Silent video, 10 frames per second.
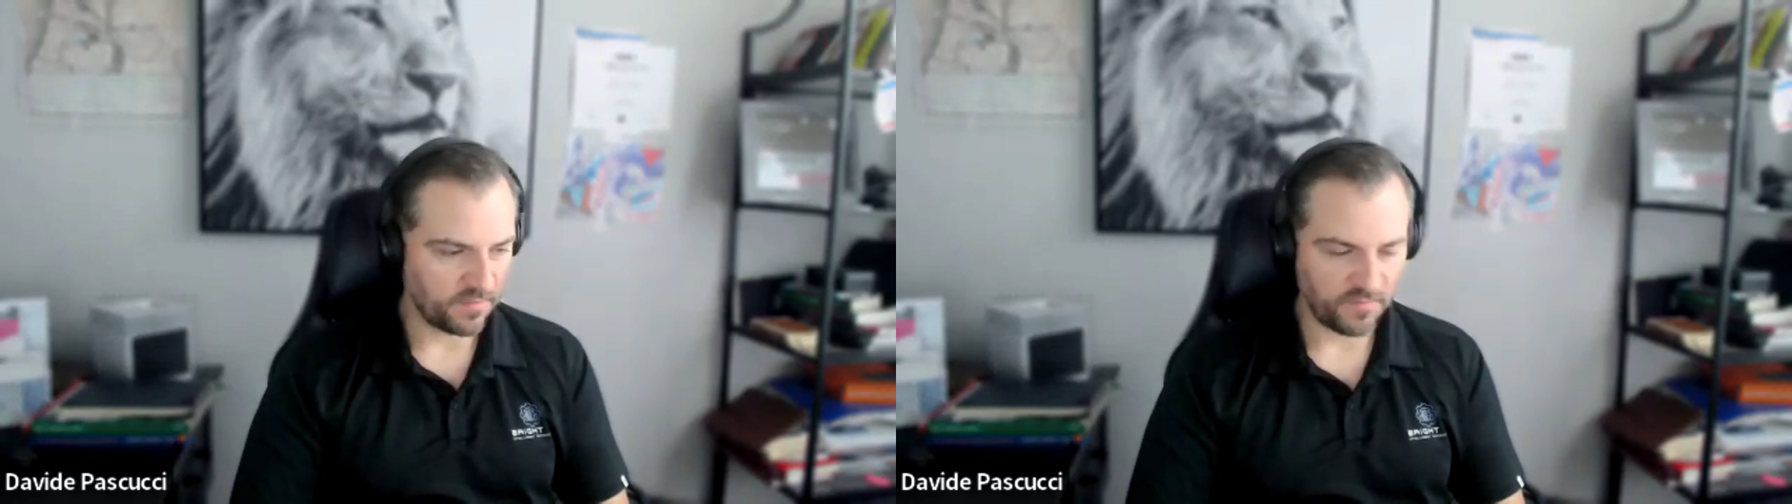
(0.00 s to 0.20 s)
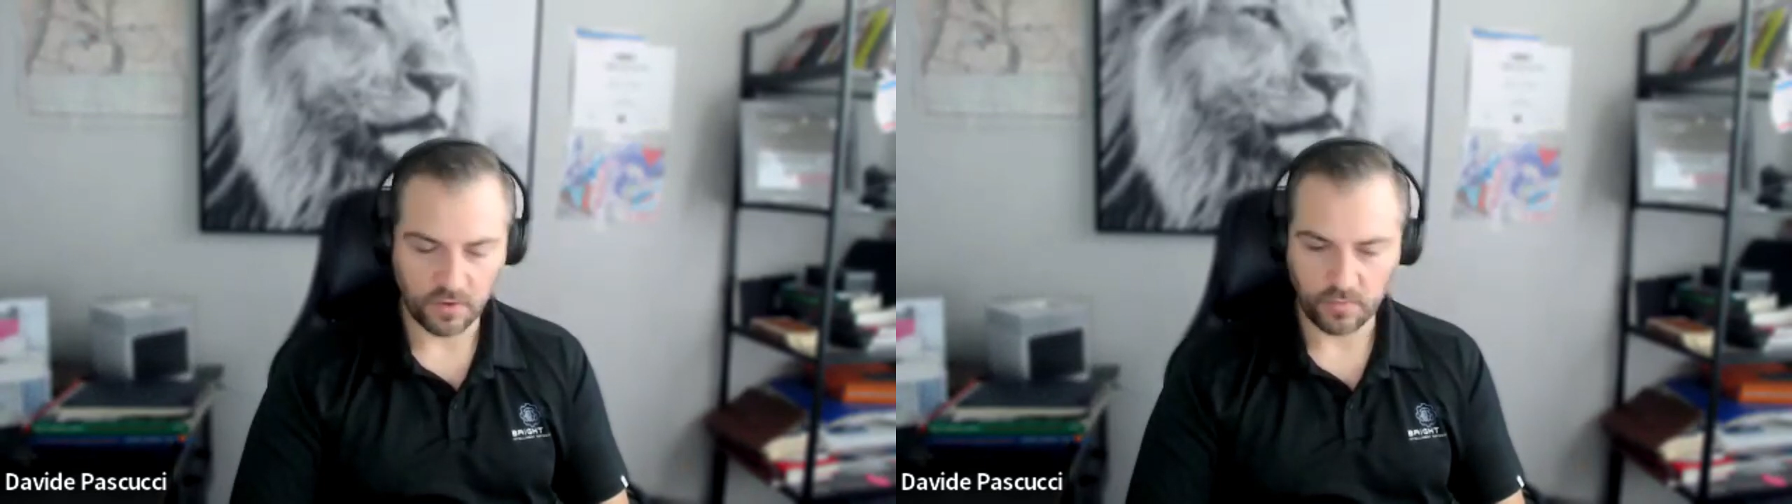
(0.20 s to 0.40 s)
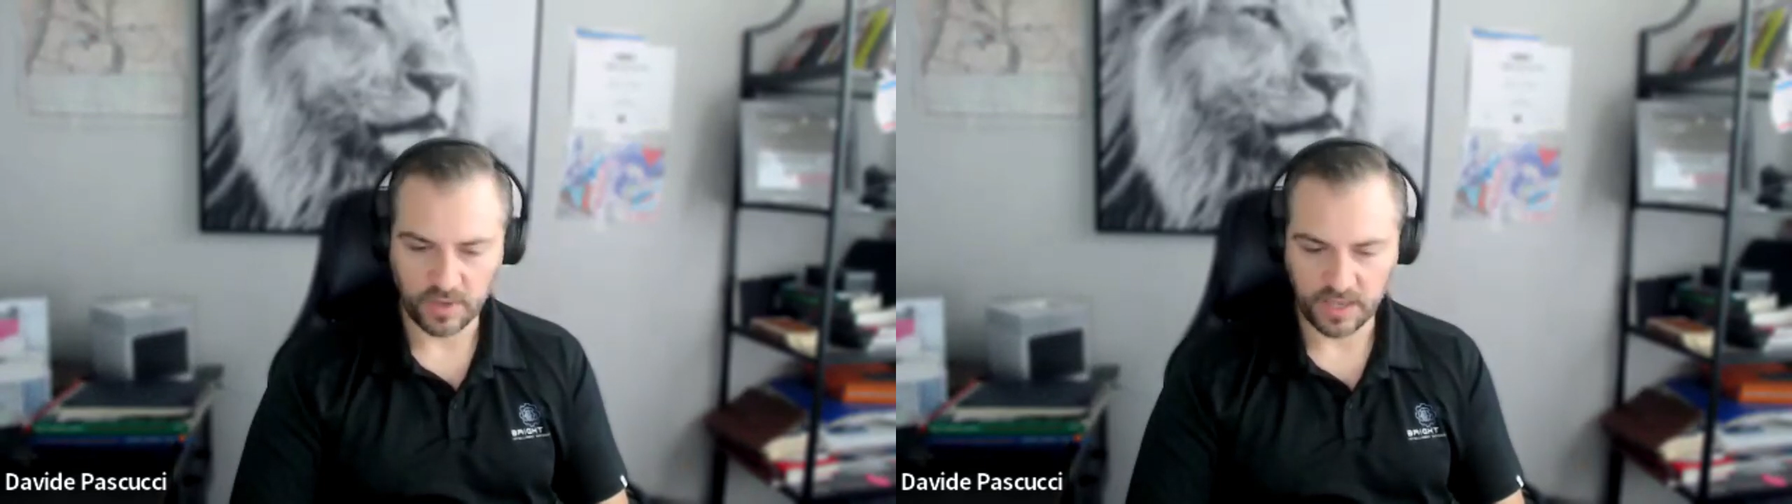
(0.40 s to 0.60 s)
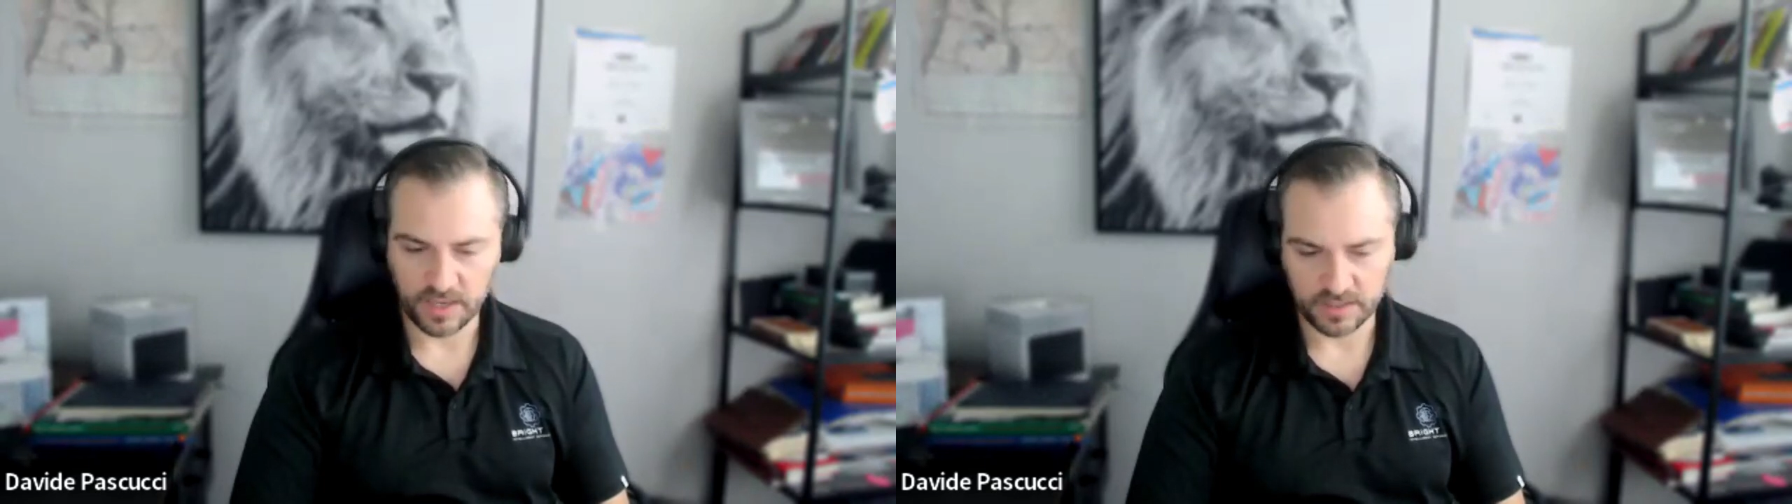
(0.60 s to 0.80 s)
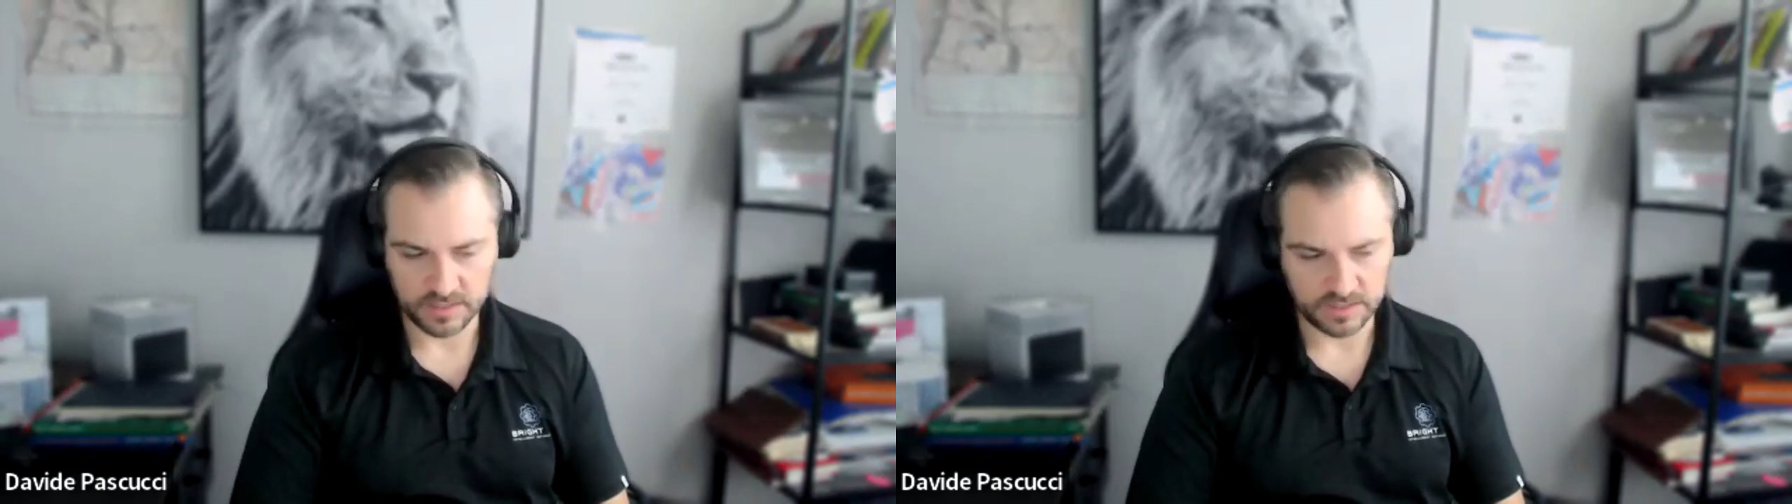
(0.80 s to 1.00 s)
the following
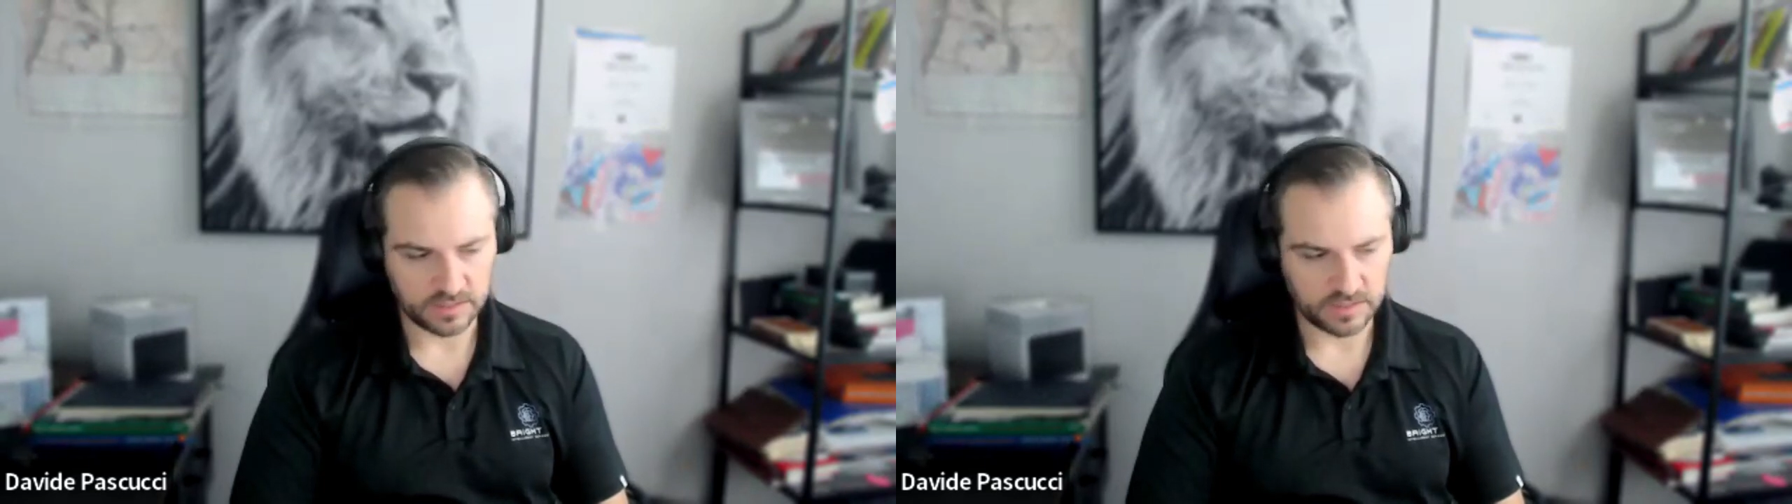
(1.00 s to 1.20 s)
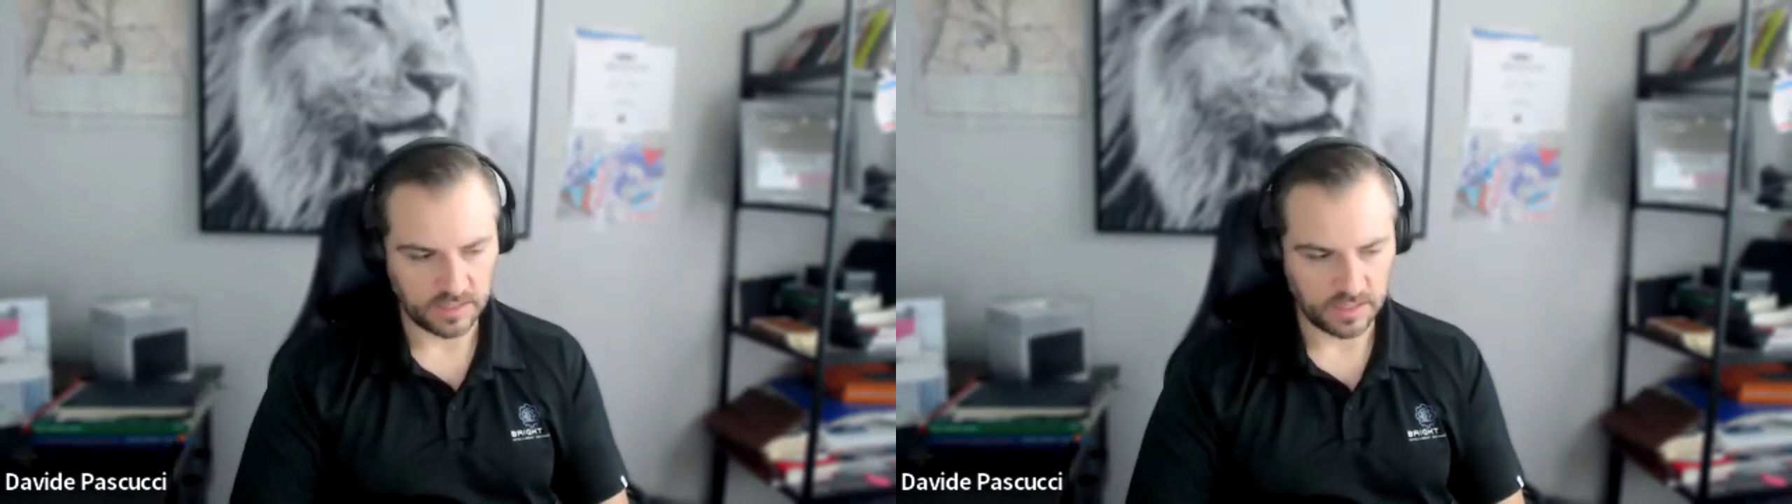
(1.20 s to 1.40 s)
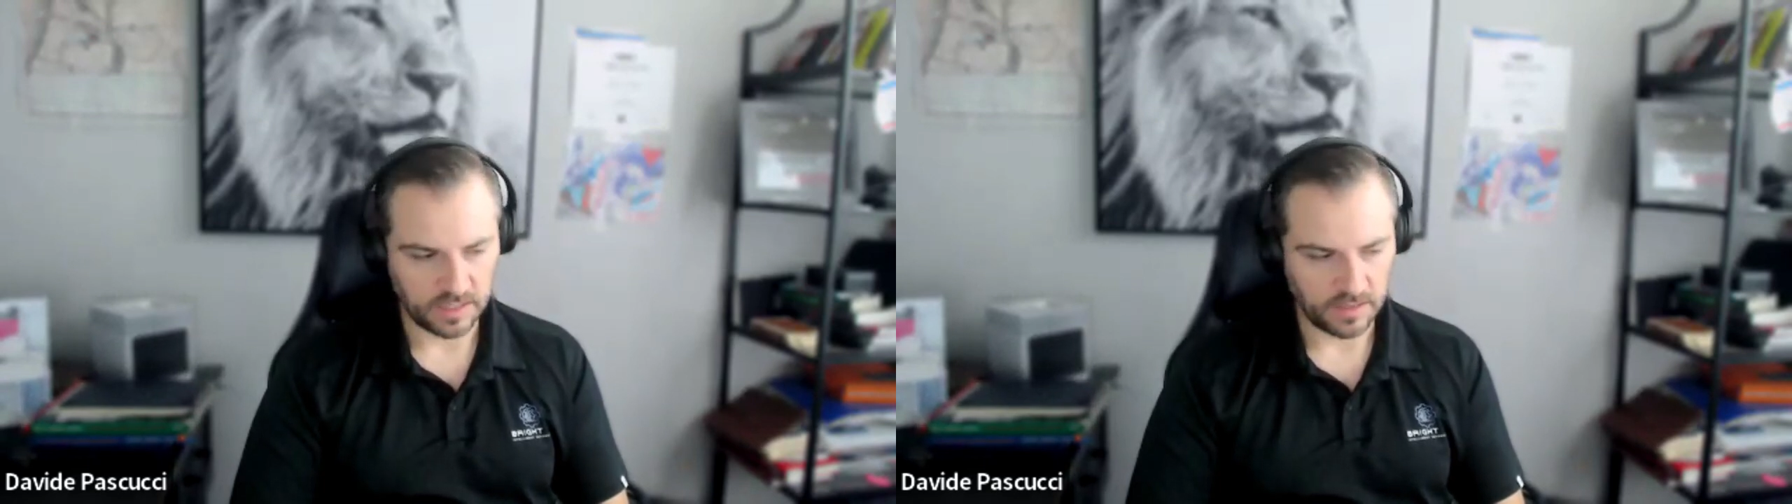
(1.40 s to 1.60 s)
years.